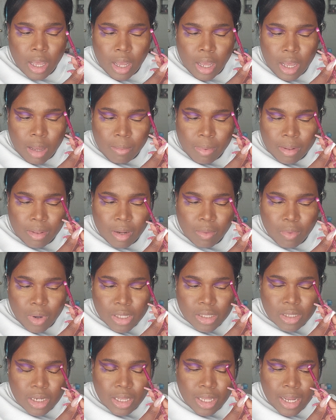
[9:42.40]
And there
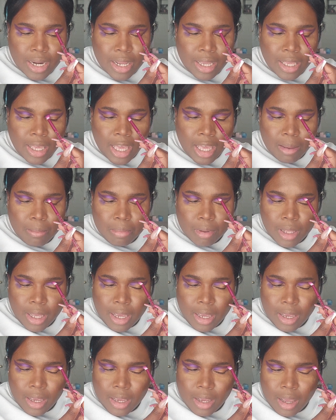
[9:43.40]
wasn't a lot of
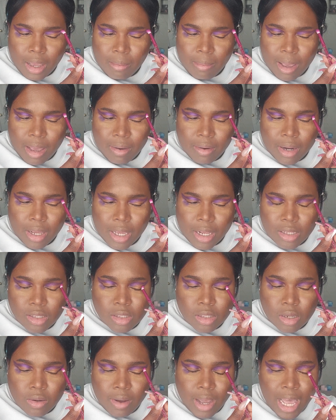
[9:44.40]
gameplay about it,
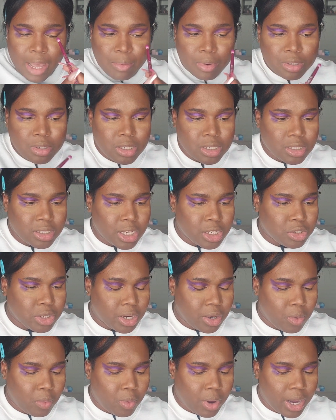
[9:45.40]
so I would just like
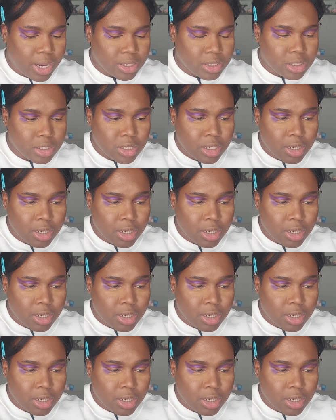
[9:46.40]
try to watch